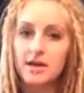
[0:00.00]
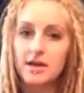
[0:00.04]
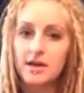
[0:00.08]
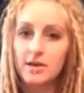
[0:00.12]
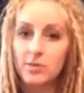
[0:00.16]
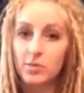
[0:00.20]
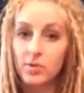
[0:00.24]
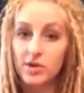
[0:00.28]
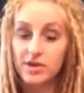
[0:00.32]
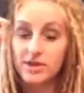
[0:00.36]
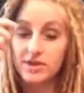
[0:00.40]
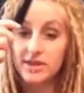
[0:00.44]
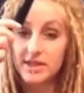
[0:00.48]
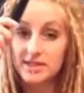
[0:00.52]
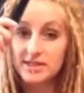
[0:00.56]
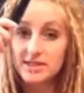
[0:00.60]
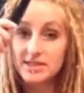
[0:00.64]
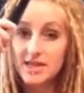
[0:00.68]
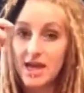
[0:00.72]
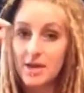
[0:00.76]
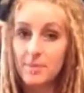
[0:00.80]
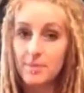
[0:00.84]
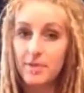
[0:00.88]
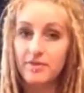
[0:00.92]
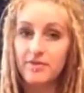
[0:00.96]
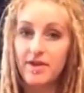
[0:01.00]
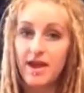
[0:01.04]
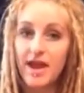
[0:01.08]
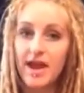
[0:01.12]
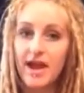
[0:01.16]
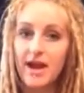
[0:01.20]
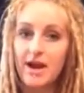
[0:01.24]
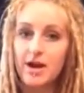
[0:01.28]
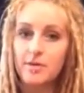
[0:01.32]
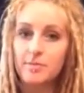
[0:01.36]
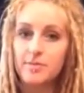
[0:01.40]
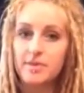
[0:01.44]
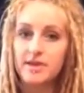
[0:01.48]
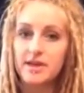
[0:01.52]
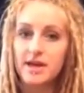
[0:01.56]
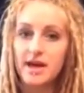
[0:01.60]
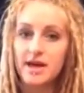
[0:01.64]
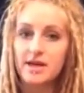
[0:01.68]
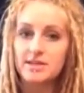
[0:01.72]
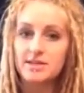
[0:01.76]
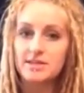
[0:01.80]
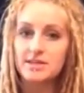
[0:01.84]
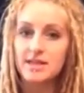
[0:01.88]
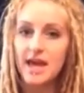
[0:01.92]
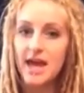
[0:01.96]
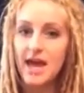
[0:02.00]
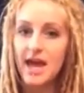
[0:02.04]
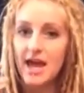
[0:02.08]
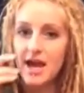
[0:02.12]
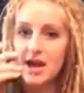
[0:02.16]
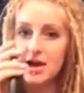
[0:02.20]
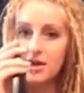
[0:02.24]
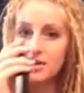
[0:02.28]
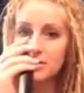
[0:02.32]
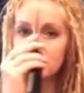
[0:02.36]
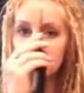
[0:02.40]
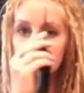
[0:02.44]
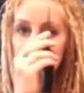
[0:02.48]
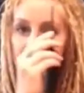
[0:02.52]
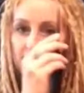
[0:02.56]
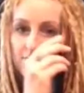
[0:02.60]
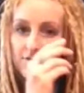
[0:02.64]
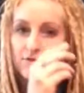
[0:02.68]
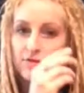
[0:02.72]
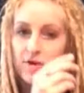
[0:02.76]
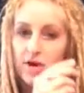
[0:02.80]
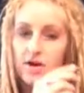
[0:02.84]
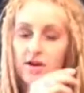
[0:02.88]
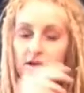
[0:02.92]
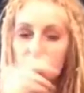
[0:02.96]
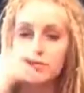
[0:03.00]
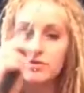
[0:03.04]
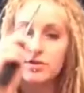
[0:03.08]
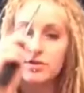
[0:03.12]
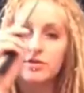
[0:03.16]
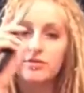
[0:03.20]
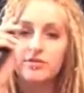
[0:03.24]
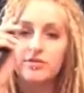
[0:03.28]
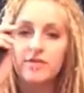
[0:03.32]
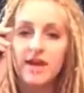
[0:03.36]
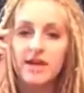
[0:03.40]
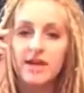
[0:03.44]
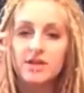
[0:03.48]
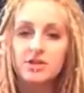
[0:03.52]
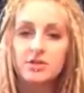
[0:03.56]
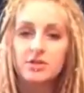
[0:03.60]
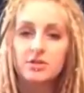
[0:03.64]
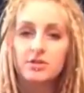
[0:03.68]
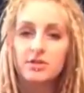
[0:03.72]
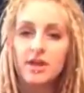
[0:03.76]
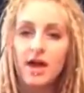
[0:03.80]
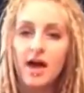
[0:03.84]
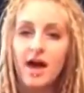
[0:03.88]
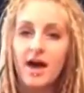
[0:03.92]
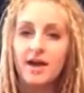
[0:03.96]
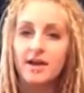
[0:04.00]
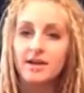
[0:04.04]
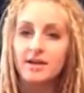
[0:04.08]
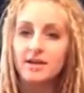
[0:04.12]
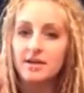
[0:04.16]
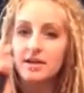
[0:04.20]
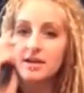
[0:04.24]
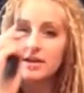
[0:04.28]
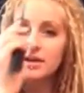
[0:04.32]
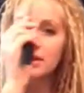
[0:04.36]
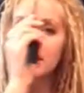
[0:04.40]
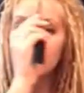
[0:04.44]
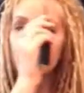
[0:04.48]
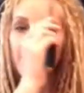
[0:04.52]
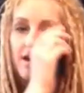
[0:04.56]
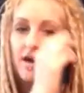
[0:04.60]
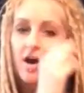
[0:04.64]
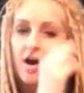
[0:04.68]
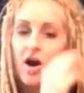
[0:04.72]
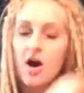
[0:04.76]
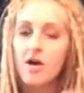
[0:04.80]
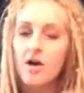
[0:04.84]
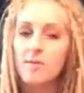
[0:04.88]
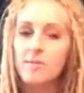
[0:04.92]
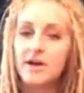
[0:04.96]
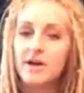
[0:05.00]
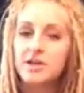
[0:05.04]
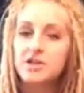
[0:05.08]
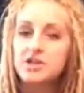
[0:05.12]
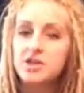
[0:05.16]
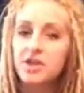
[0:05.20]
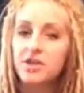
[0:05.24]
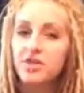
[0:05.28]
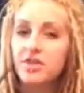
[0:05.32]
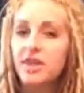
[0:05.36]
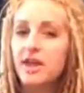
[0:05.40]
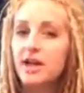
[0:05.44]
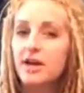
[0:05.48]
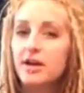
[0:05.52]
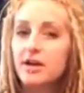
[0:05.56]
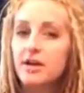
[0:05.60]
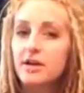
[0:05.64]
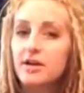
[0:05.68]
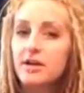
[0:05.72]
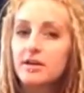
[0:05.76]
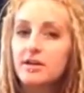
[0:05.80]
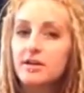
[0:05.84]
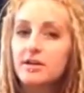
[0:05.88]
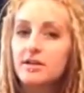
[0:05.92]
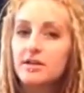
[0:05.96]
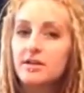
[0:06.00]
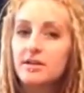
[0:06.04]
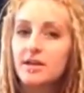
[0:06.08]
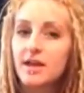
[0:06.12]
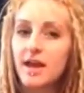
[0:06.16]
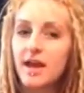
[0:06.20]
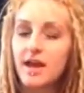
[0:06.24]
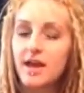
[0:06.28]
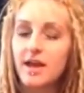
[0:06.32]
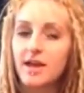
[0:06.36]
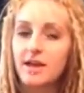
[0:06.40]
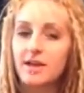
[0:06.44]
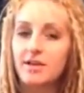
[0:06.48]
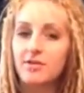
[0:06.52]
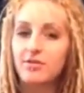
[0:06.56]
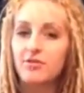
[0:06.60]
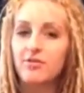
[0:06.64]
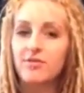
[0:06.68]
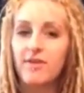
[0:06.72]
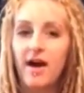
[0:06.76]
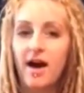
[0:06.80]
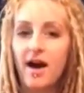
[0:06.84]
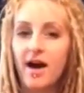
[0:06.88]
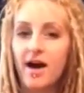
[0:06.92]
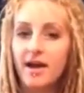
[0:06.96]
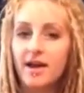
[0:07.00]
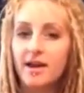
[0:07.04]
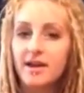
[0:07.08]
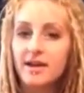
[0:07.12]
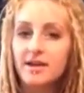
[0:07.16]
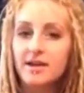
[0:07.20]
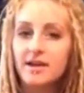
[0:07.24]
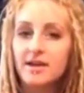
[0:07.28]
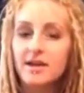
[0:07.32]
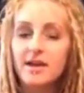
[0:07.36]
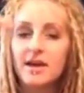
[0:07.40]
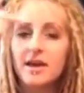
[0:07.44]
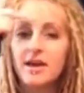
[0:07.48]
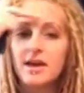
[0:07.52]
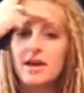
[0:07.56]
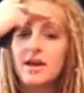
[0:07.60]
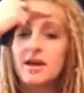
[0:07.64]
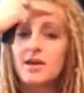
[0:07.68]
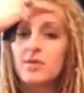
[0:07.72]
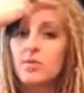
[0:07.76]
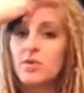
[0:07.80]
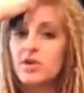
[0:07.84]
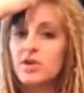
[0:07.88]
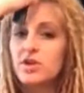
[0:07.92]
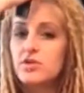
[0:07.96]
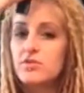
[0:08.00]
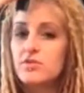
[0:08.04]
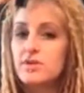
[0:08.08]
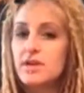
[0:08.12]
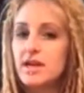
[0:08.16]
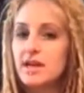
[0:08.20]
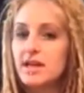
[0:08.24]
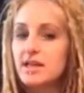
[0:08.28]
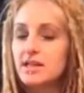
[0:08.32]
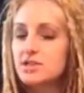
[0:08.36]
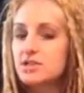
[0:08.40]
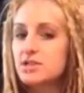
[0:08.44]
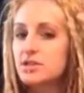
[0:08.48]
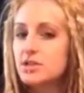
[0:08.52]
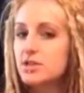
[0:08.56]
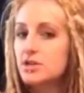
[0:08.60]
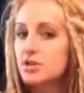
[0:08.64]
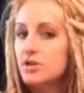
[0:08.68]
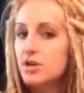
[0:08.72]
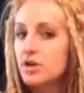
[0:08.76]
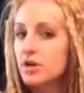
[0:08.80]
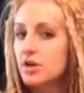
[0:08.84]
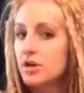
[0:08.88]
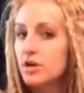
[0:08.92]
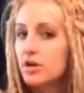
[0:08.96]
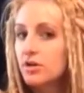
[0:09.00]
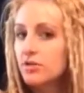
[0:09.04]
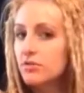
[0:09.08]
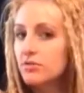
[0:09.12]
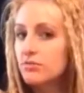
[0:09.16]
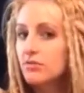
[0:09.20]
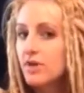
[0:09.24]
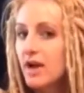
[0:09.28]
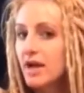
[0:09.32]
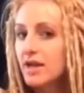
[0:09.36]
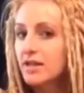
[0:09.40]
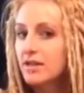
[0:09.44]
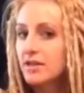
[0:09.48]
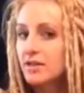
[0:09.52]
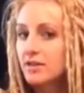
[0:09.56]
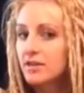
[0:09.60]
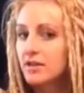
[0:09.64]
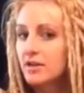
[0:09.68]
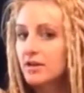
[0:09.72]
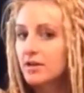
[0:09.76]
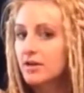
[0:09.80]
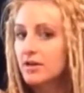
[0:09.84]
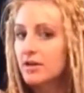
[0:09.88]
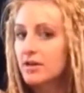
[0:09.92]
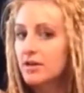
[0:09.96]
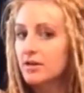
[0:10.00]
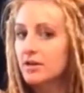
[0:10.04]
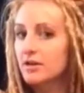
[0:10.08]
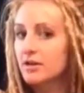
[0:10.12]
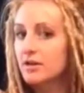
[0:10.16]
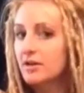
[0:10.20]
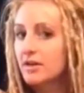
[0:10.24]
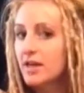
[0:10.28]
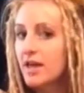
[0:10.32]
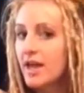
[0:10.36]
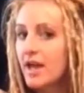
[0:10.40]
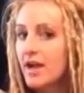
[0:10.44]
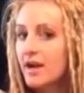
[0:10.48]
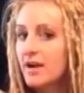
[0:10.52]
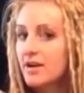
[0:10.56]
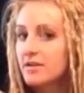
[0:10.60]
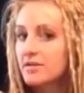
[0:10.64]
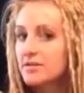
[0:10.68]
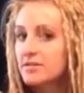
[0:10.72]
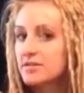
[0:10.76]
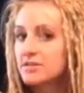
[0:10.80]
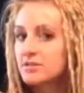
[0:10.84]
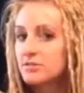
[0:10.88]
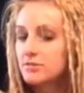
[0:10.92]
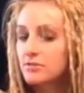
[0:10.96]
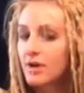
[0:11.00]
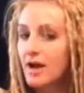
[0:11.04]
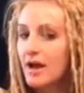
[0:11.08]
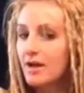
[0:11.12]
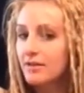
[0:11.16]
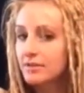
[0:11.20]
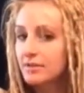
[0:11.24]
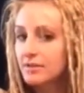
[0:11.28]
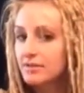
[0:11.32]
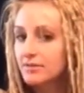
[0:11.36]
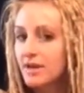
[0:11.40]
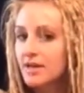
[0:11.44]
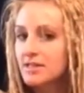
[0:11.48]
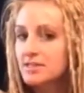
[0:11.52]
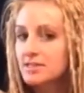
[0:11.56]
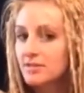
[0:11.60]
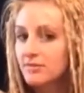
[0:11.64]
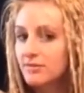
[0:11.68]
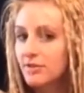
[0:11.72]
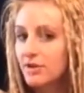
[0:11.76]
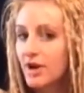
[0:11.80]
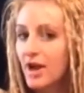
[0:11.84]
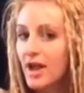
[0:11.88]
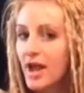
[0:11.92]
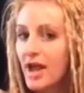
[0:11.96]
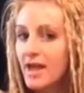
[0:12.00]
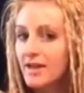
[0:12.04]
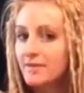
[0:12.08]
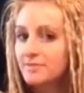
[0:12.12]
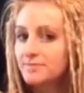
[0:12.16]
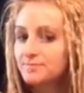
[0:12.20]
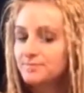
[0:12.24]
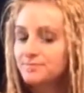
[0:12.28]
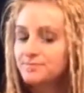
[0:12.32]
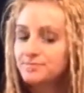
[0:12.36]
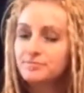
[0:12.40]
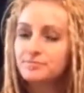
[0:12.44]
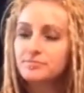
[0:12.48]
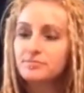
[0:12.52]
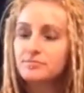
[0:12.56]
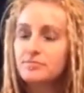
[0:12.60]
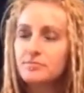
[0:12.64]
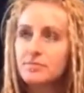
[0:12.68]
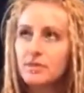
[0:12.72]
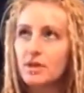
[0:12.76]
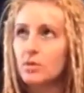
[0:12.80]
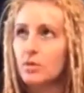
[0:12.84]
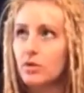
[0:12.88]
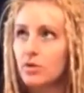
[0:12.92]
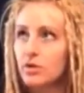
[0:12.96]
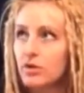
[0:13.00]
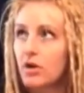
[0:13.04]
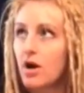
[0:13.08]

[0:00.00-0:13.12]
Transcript: with this type of hair because the hairs in front of your facial line are much thinner and fine. When you get into your regular hairs throughout the rest of your head, well, they're